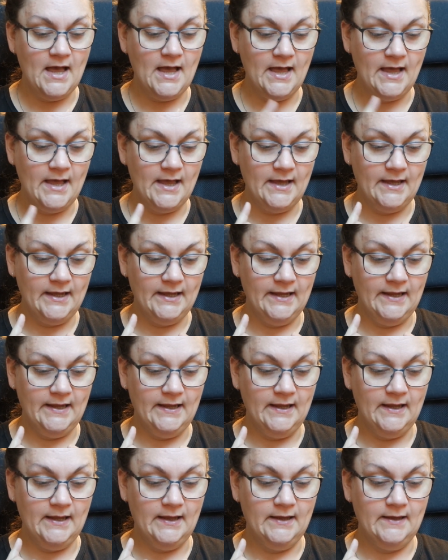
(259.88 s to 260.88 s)

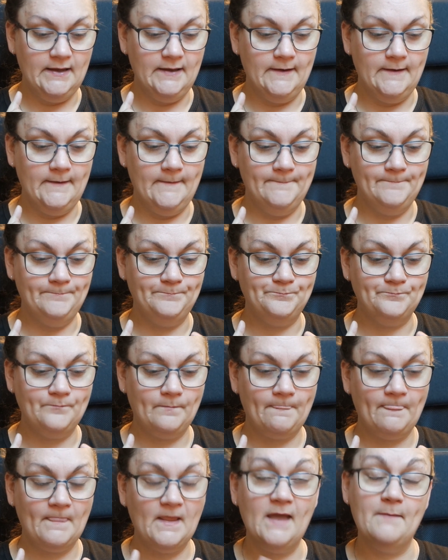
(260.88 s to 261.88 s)
I am
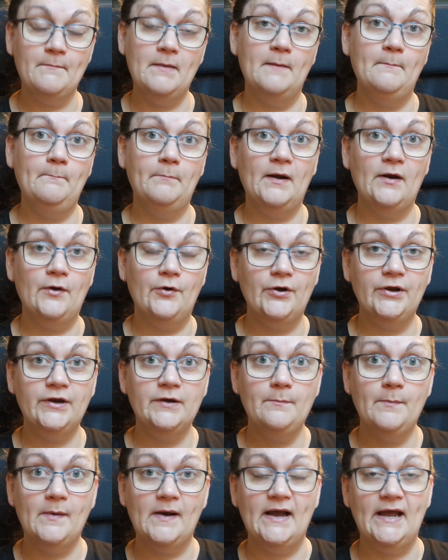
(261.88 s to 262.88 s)

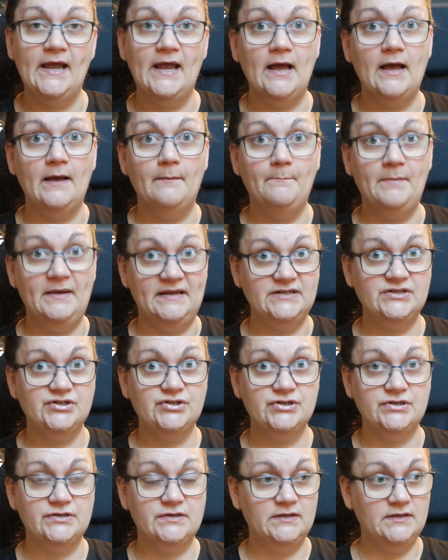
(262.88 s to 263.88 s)
employed by a
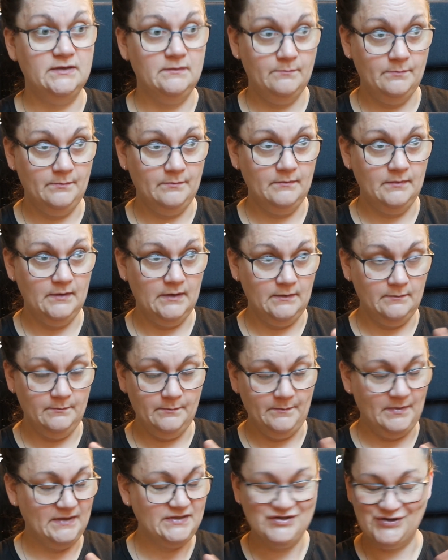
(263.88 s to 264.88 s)

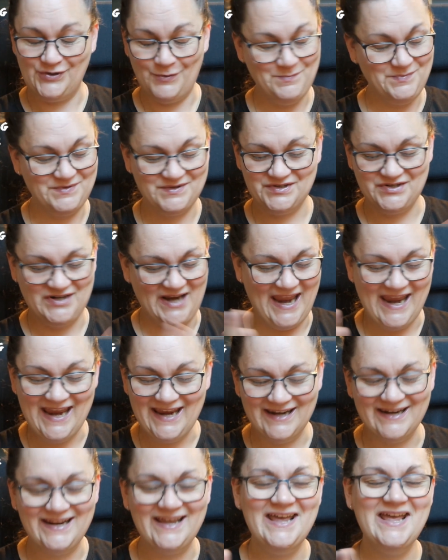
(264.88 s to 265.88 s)
pet shop
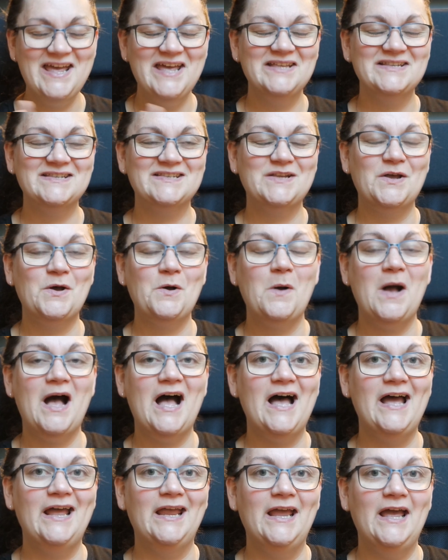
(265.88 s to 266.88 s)
chain, so
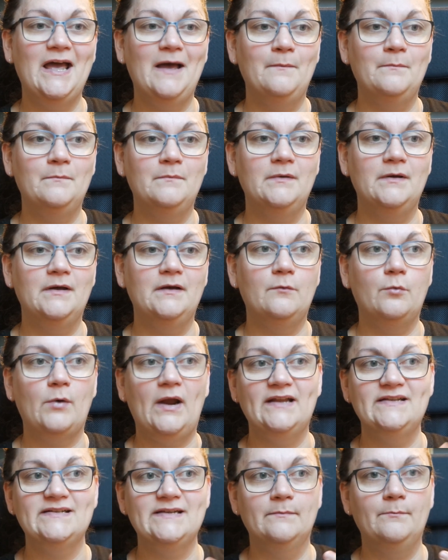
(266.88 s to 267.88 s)
I am
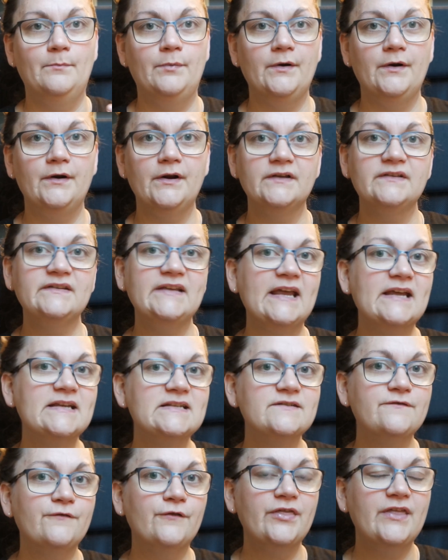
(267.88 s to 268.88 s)
writing product
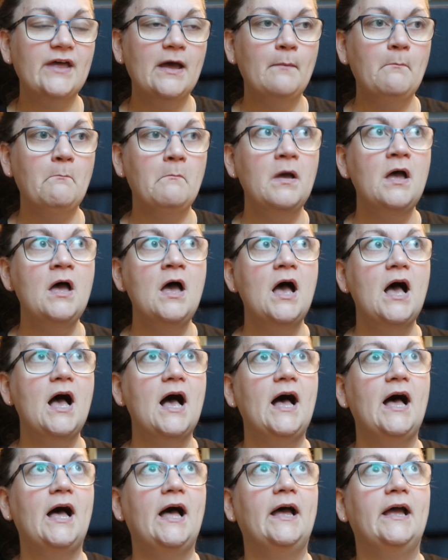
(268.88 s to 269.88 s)
text for them.
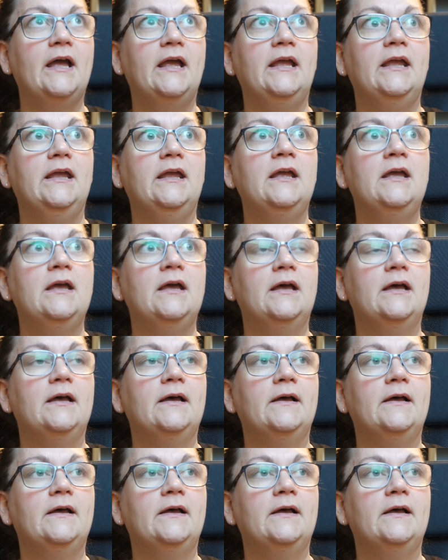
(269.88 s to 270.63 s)
I